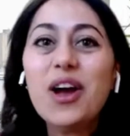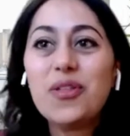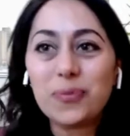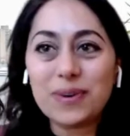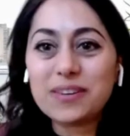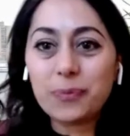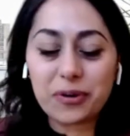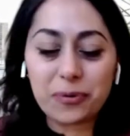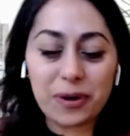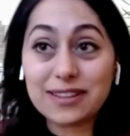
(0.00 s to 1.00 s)
the reason we
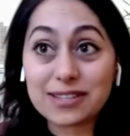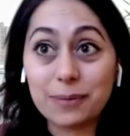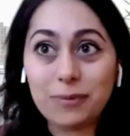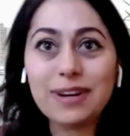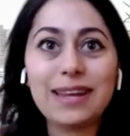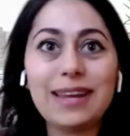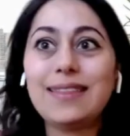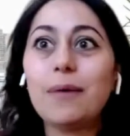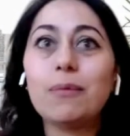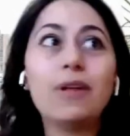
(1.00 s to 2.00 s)
created this community
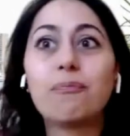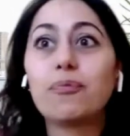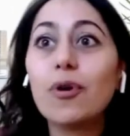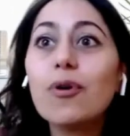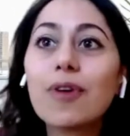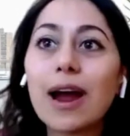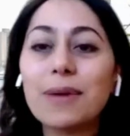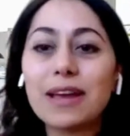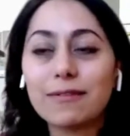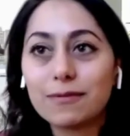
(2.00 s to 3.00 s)
that will have
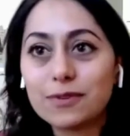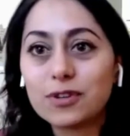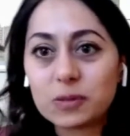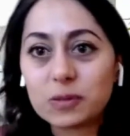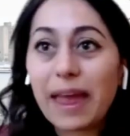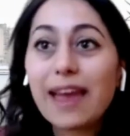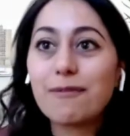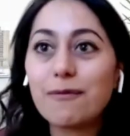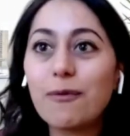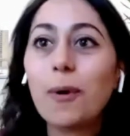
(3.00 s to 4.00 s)
programming to span
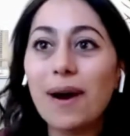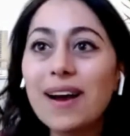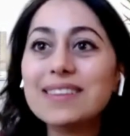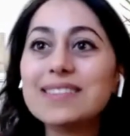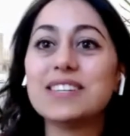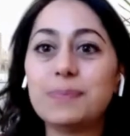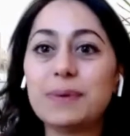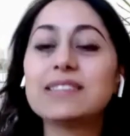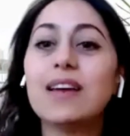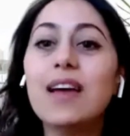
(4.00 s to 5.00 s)
4 months is
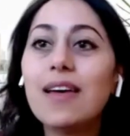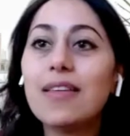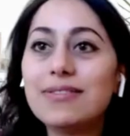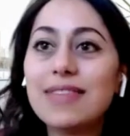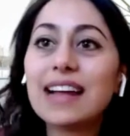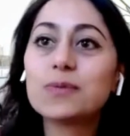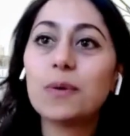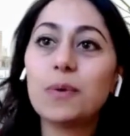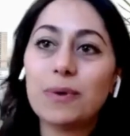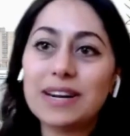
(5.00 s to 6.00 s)
because that's what
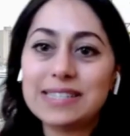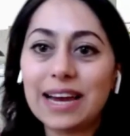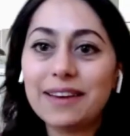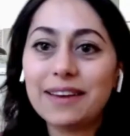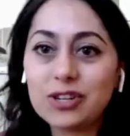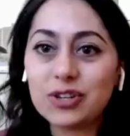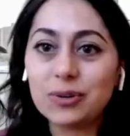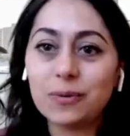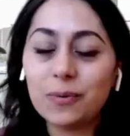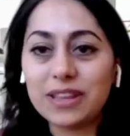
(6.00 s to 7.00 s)
we want to dive
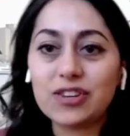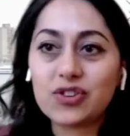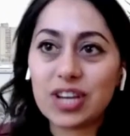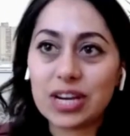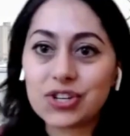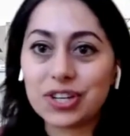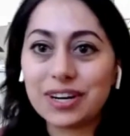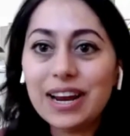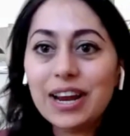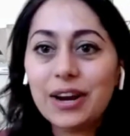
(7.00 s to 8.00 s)
into with each session,
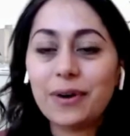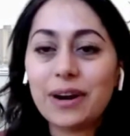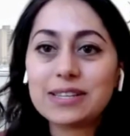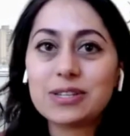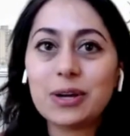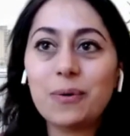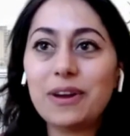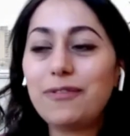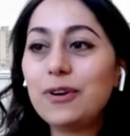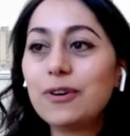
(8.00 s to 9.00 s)
right? So
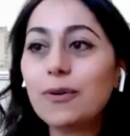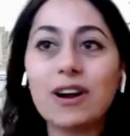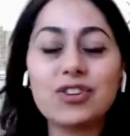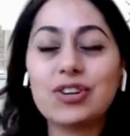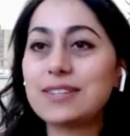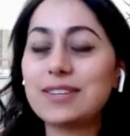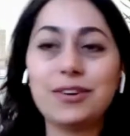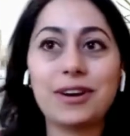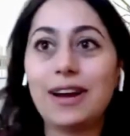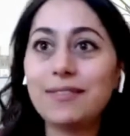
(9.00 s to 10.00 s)
if you're watching this and
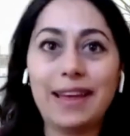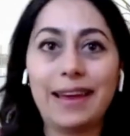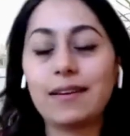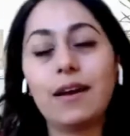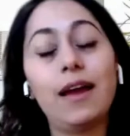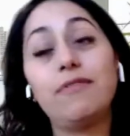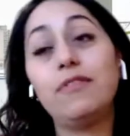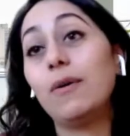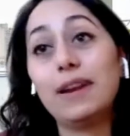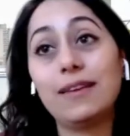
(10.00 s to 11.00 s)
you're kind of like, I have
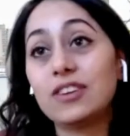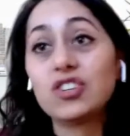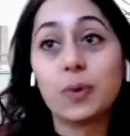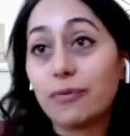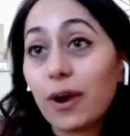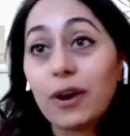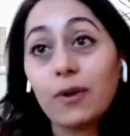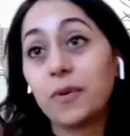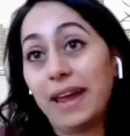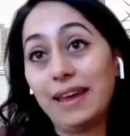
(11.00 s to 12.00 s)
no idea, that just went right
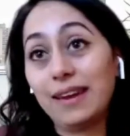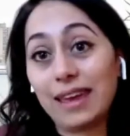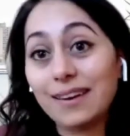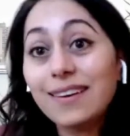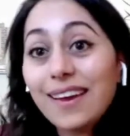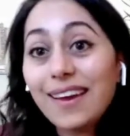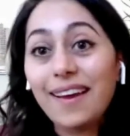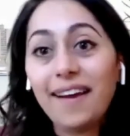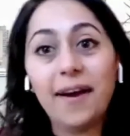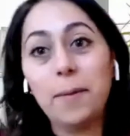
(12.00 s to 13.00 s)
over my head again.
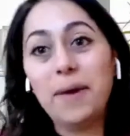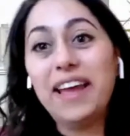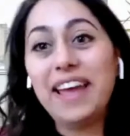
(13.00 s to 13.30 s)
An